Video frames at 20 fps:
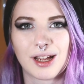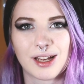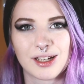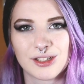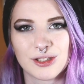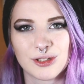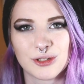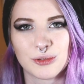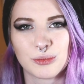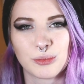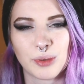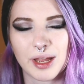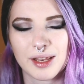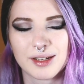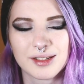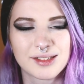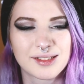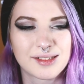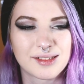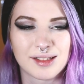I knew
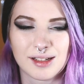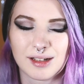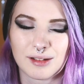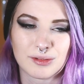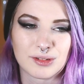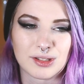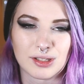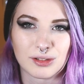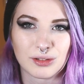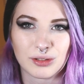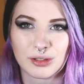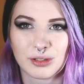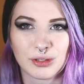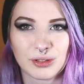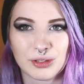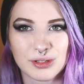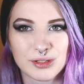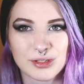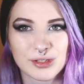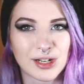went. I was like looking
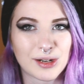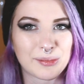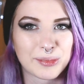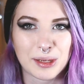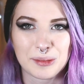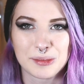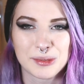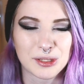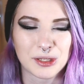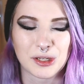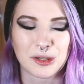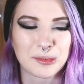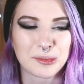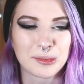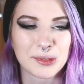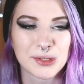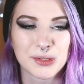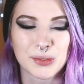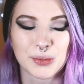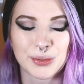on Instagram, kept seeing them up
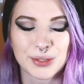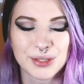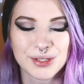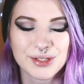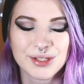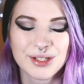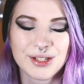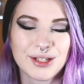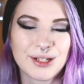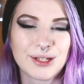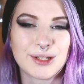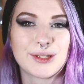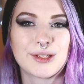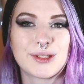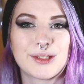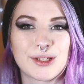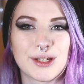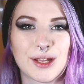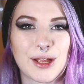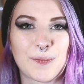with stories.
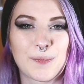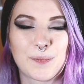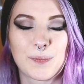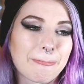So yeah.